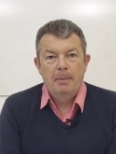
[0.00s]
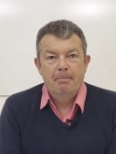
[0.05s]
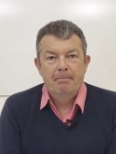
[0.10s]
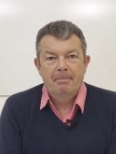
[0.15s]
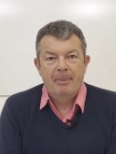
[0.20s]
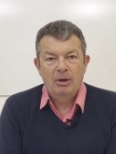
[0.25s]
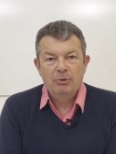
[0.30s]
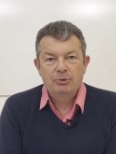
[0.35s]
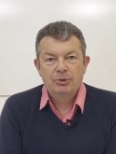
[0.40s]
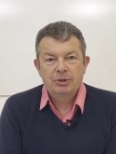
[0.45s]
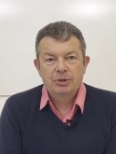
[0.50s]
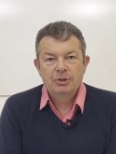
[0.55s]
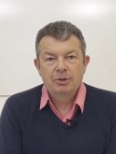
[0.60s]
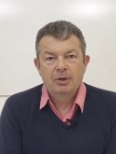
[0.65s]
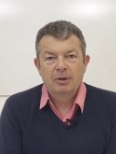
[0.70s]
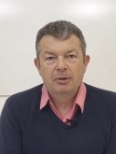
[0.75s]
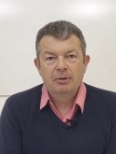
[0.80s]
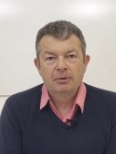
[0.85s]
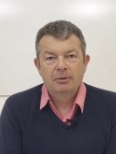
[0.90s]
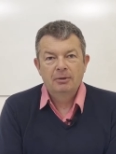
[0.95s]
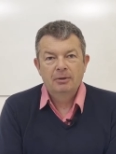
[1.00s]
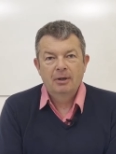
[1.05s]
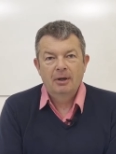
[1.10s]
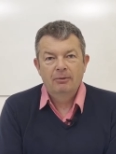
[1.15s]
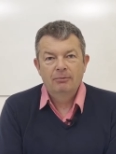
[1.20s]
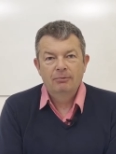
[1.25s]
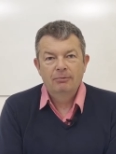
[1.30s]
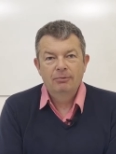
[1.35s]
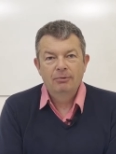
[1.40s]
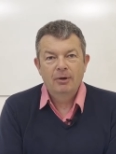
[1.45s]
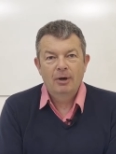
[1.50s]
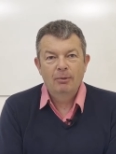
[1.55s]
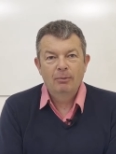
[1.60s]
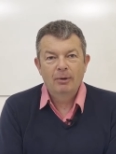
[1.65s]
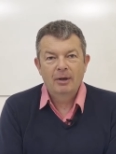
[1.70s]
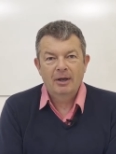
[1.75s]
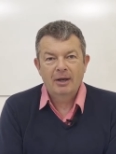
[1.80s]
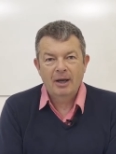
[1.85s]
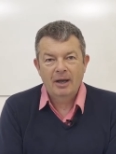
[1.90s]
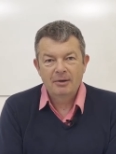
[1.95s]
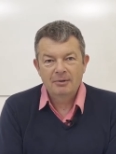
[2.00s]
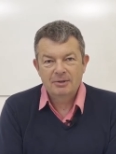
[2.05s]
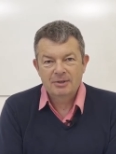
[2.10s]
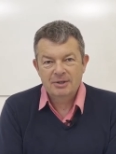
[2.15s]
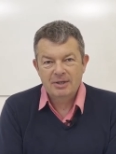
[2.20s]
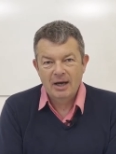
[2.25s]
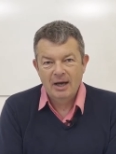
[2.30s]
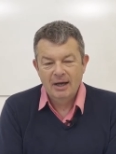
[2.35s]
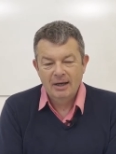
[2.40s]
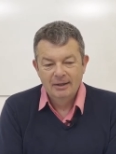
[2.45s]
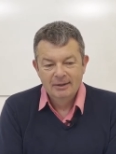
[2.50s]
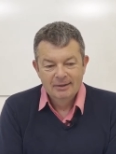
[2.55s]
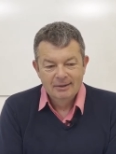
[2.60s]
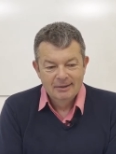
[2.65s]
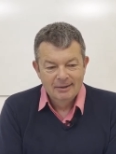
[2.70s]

emotional roller coaster,